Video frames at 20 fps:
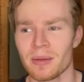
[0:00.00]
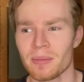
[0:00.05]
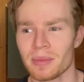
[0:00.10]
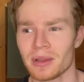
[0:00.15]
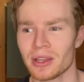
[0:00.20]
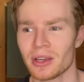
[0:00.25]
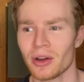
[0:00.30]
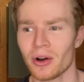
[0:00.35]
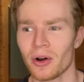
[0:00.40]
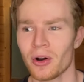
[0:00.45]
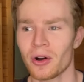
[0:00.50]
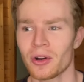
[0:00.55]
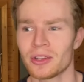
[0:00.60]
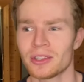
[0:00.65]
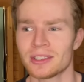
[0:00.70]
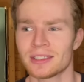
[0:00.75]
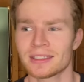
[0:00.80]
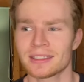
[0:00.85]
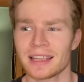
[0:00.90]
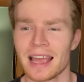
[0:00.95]

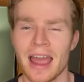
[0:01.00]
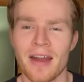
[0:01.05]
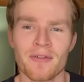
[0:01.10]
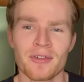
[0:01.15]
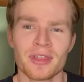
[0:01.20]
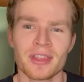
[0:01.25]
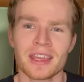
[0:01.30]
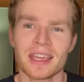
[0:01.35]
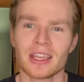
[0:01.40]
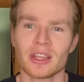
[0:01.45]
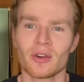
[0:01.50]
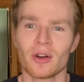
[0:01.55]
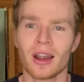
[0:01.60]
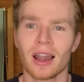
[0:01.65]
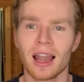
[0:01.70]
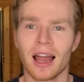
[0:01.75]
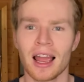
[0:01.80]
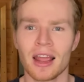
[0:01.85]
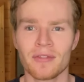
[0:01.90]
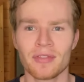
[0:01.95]
Because everything in your
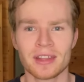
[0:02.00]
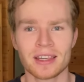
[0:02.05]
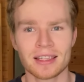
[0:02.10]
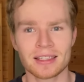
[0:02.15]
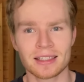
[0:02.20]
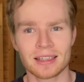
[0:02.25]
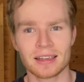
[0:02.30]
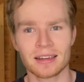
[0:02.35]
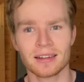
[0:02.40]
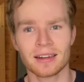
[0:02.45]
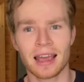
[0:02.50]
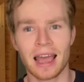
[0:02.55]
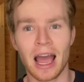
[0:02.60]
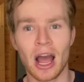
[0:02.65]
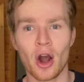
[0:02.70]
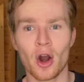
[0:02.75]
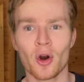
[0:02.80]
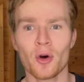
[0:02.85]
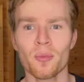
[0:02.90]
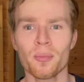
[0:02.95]
life that doesn't
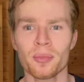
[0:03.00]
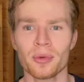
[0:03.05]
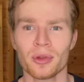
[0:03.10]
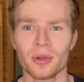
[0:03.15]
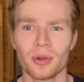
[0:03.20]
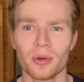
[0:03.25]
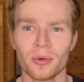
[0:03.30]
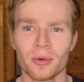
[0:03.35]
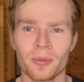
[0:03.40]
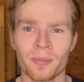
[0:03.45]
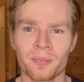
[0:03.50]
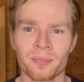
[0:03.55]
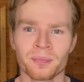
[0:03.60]
help you